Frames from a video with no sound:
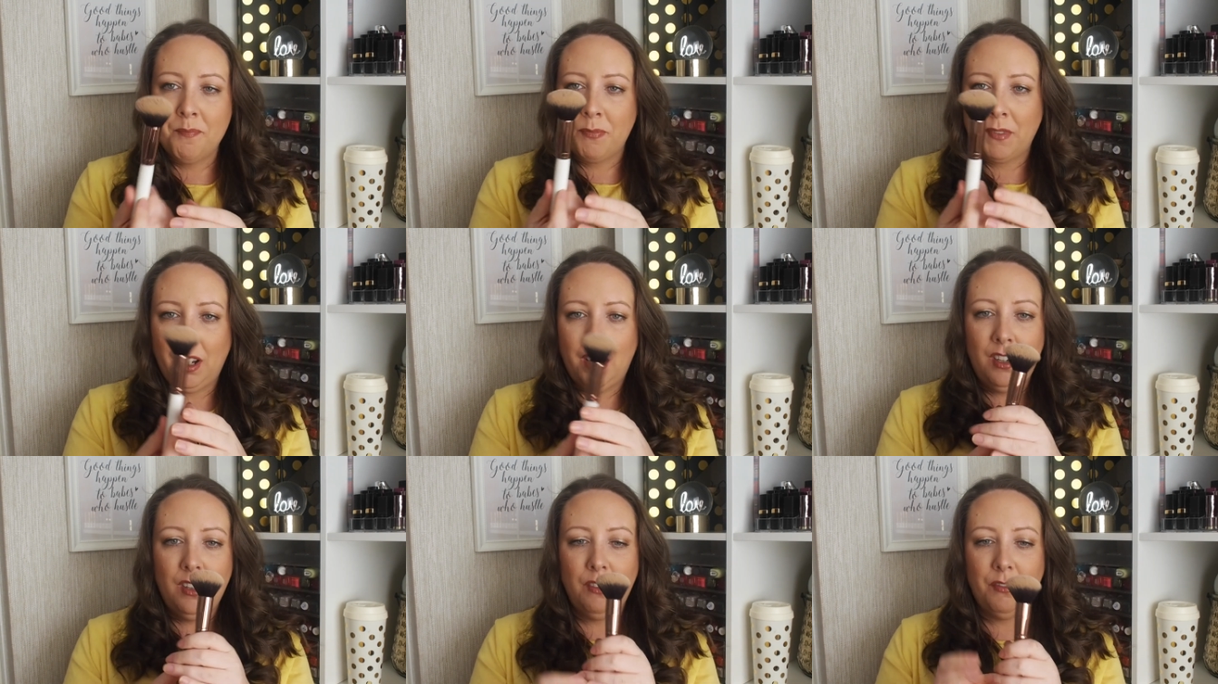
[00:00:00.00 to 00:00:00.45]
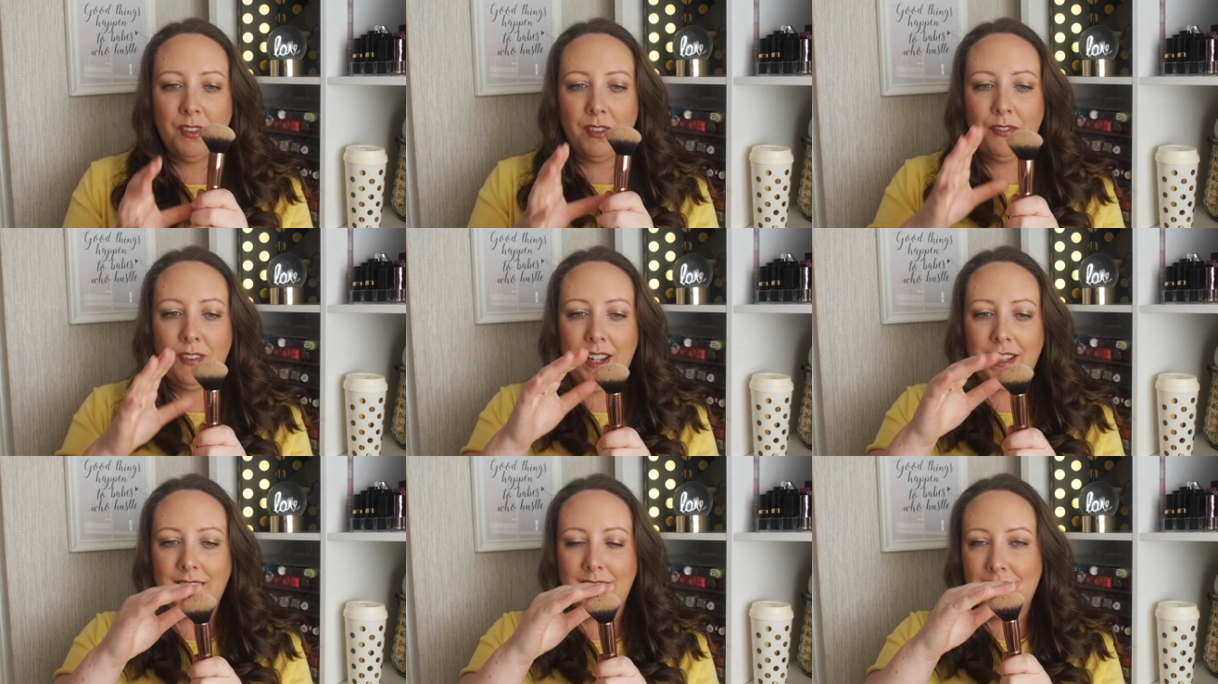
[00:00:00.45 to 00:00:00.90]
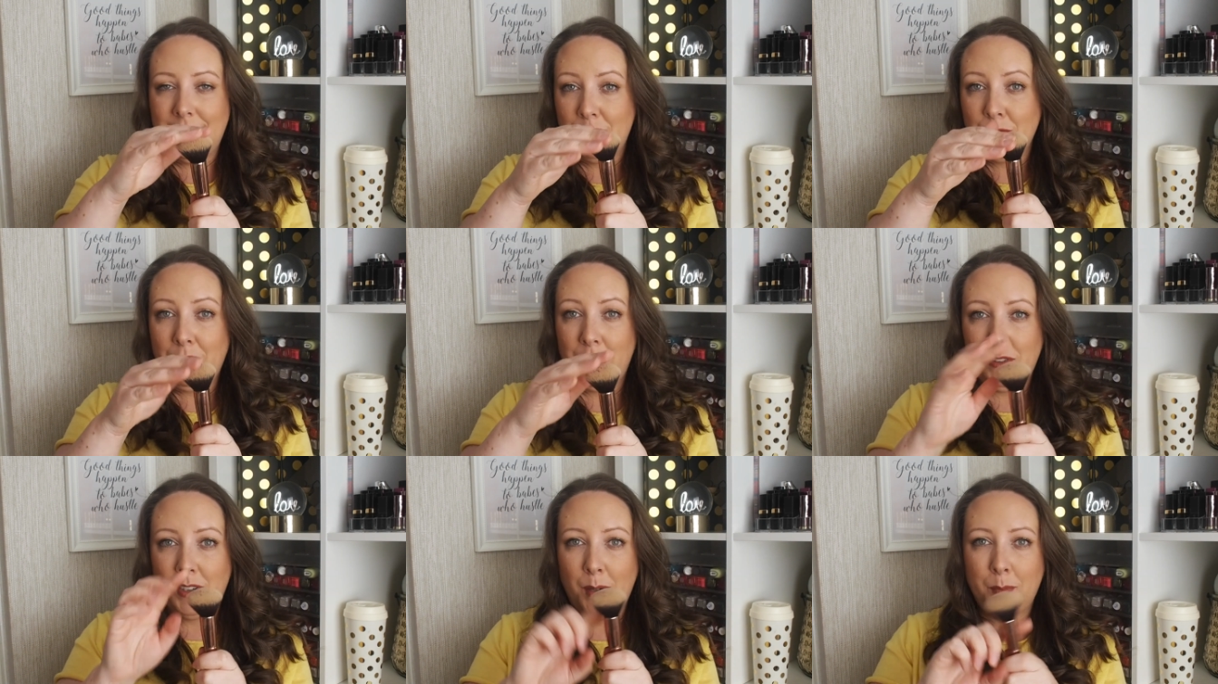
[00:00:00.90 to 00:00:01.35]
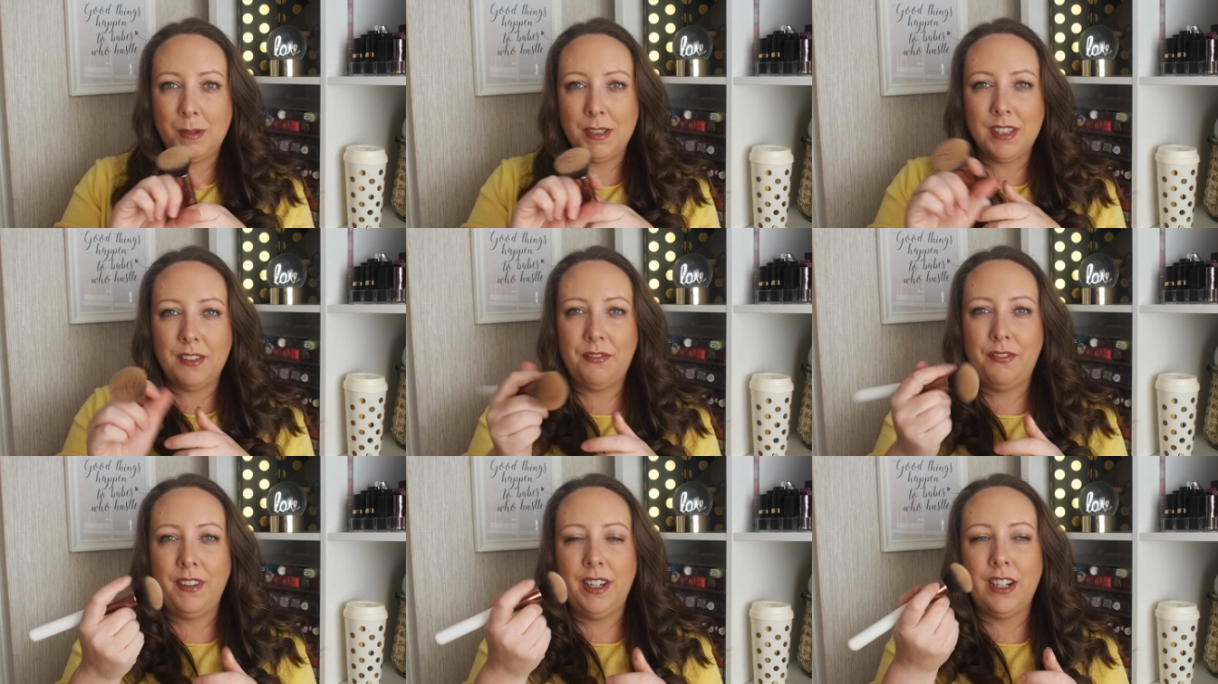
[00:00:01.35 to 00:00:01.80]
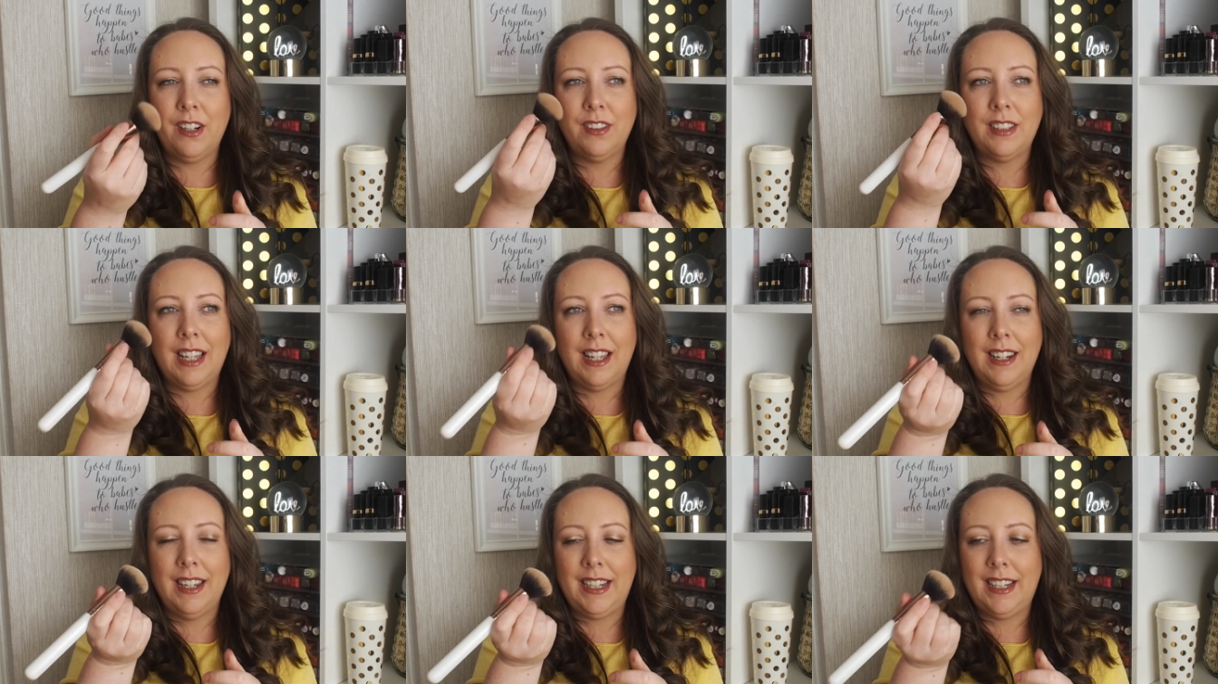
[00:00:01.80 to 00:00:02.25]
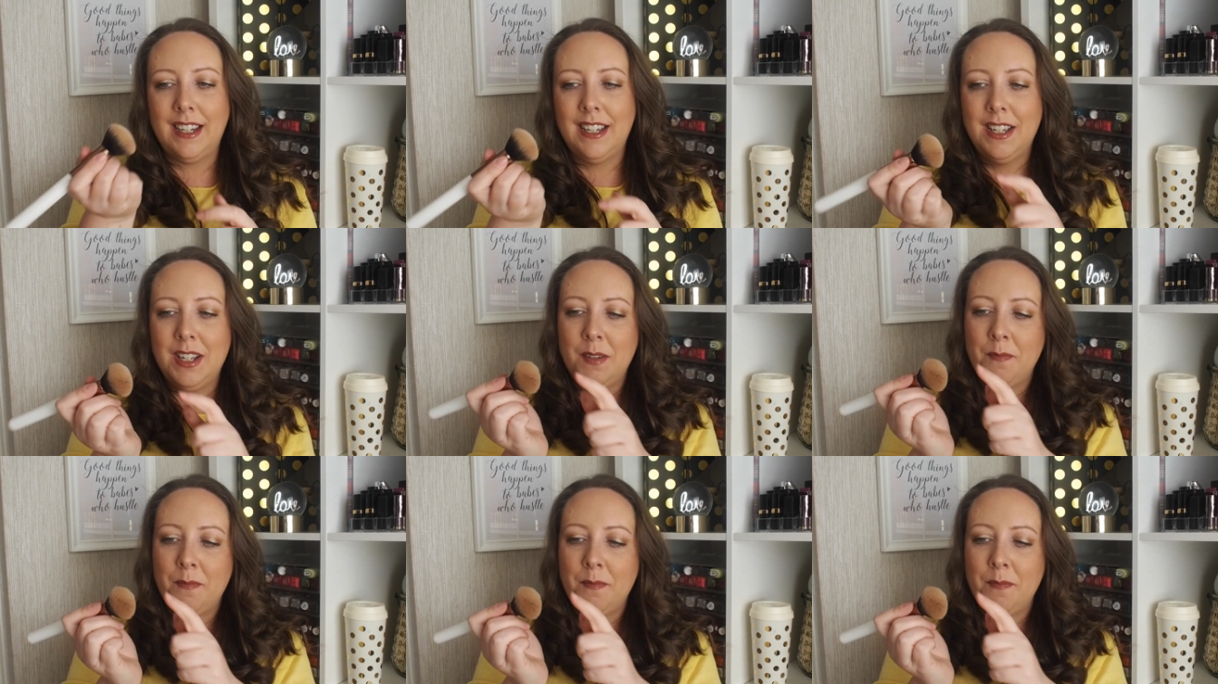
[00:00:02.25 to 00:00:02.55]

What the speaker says: I love the fact that it's a round top because I figured that like,